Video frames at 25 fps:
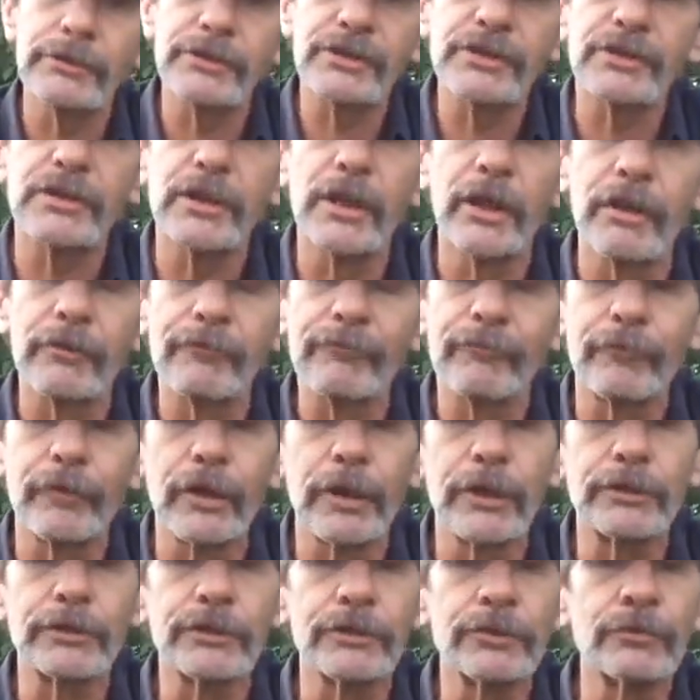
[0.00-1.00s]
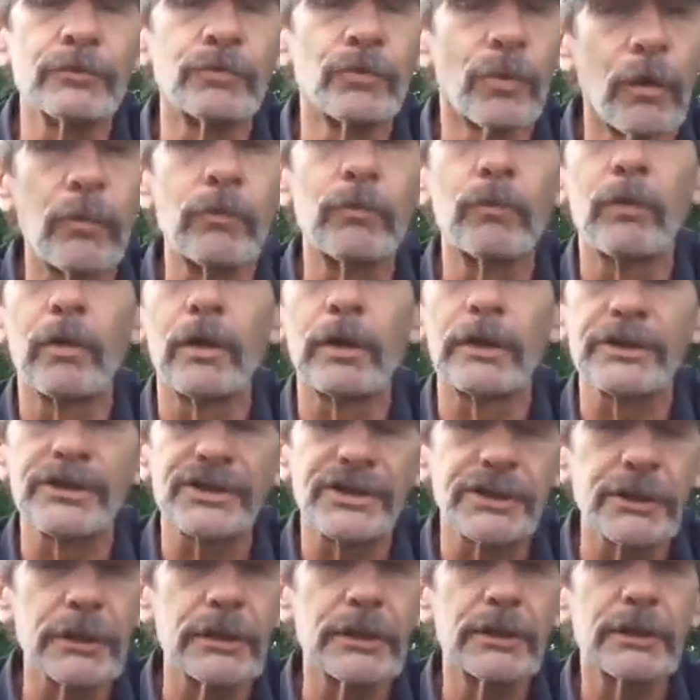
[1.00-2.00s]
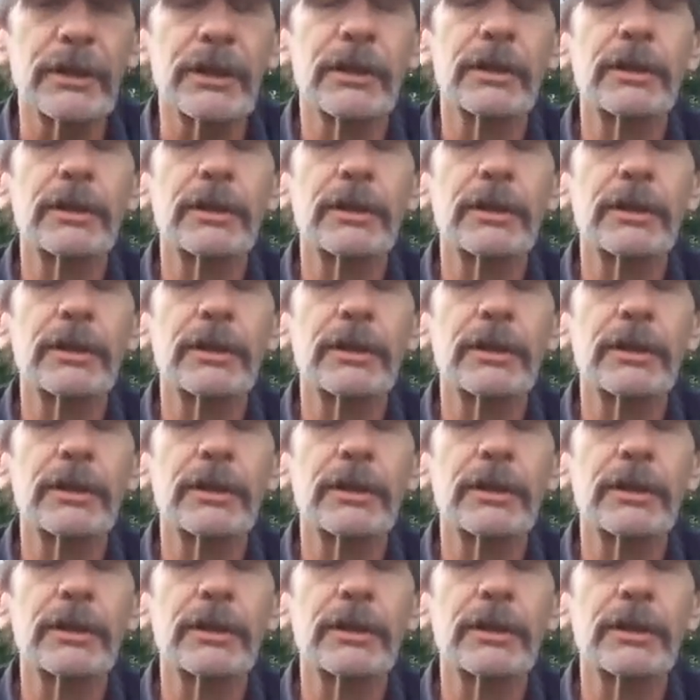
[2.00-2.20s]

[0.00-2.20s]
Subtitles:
stuff that you won't want to see.